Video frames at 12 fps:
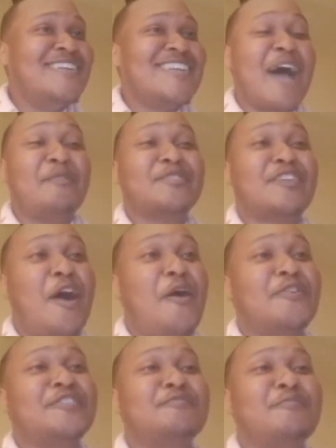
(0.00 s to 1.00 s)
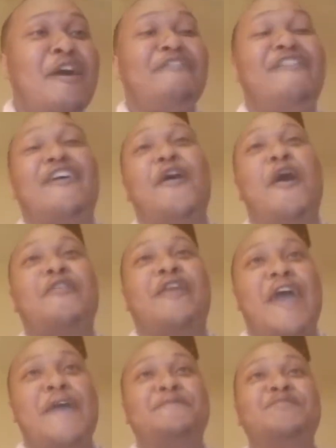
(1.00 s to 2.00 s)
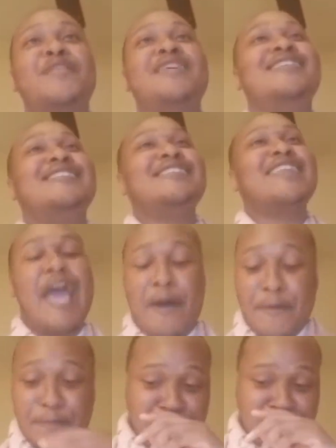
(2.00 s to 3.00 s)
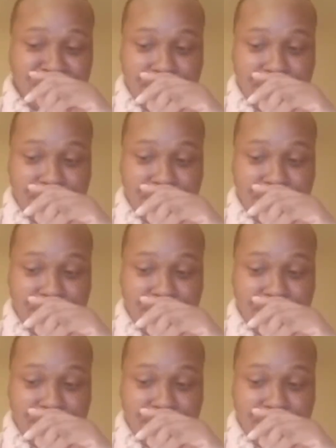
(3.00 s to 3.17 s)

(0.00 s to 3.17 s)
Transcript: That was cold as motherfucker. Okay, now,